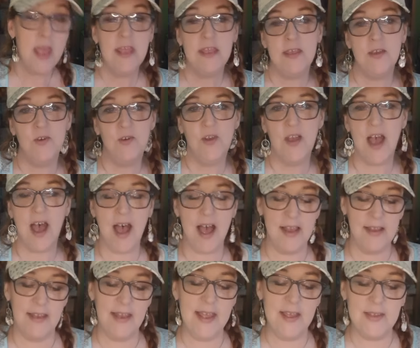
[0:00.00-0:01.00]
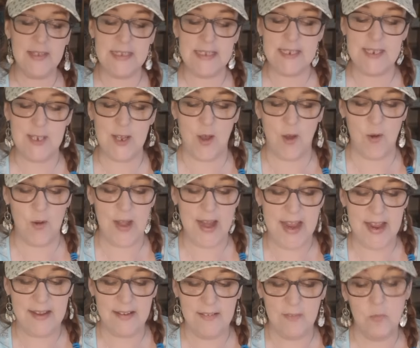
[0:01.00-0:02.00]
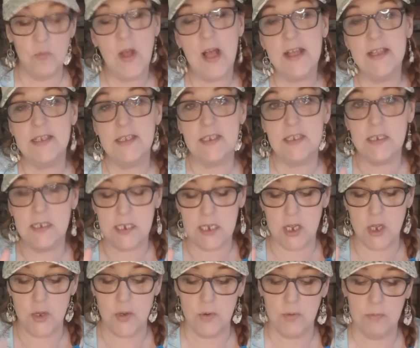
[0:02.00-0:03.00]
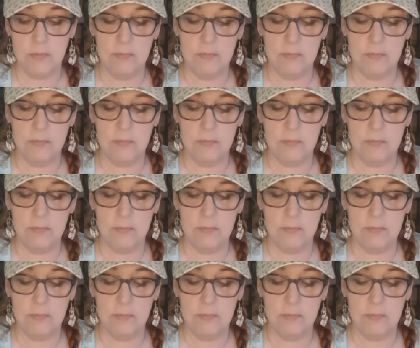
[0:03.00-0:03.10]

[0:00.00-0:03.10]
You got a little story. Well, it's two.